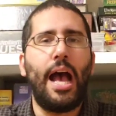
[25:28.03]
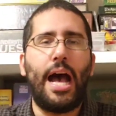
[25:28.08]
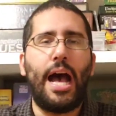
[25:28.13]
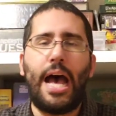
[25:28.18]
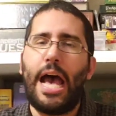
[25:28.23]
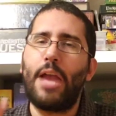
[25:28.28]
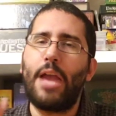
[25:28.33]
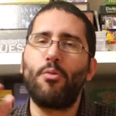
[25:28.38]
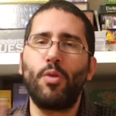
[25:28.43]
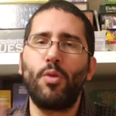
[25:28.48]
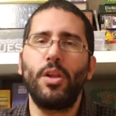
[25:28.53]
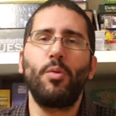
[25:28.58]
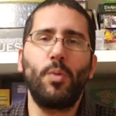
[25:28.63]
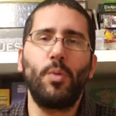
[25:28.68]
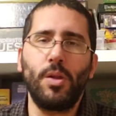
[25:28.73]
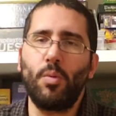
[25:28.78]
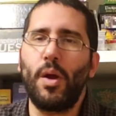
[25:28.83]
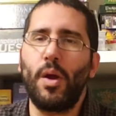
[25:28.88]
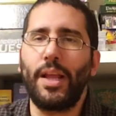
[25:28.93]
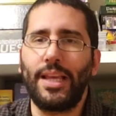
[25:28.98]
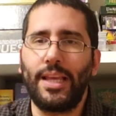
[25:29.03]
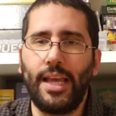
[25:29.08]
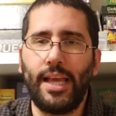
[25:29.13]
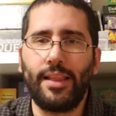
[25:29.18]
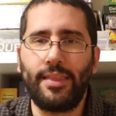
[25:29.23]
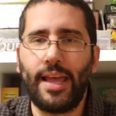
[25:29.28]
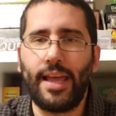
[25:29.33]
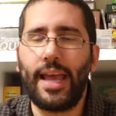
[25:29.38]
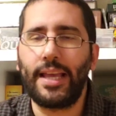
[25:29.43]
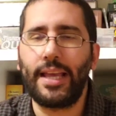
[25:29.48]
I really, really want to
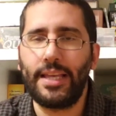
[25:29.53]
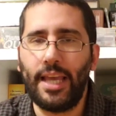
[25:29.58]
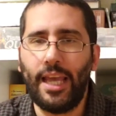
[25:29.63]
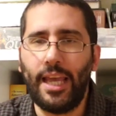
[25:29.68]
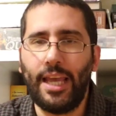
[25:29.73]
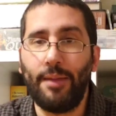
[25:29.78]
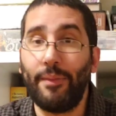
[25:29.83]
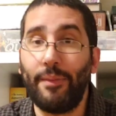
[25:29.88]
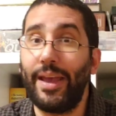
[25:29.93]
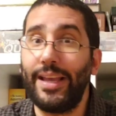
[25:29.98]
get that game